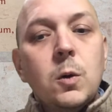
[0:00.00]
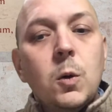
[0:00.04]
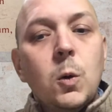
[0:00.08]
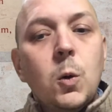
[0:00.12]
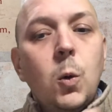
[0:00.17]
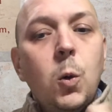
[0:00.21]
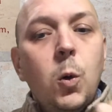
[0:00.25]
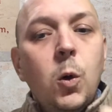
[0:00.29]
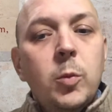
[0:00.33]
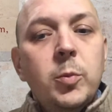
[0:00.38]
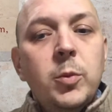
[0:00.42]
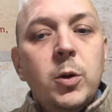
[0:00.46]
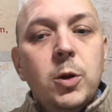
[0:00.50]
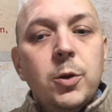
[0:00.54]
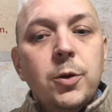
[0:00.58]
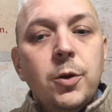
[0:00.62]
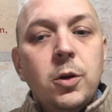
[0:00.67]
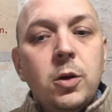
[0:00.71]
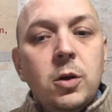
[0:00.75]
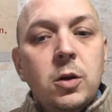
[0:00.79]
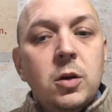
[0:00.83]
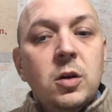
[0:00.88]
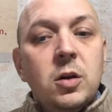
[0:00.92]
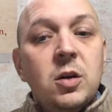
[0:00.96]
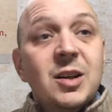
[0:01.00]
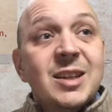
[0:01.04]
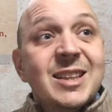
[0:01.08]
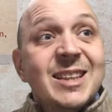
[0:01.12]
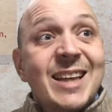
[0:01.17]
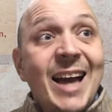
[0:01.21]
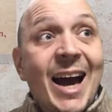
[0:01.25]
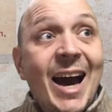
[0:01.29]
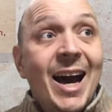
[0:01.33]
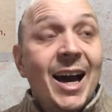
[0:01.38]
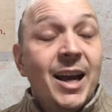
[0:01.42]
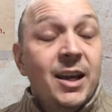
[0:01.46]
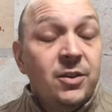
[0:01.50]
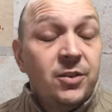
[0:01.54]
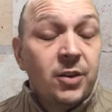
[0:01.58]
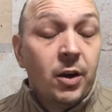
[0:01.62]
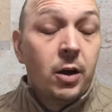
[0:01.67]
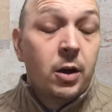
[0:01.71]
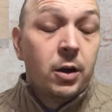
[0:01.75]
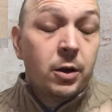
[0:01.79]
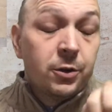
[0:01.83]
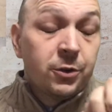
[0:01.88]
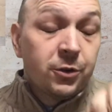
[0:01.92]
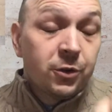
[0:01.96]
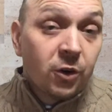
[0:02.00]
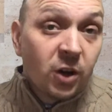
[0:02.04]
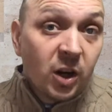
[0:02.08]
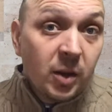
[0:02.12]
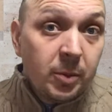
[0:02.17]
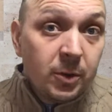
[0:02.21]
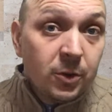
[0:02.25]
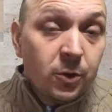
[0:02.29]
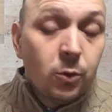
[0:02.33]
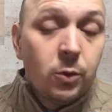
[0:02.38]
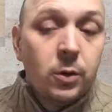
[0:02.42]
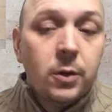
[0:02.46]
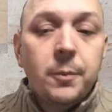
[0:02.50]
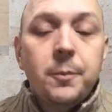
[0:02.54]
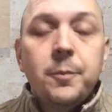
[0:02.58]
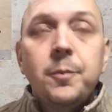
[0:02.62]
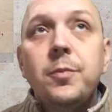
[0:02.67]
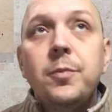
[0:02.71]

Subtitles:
Quo modo Caesar scribitur,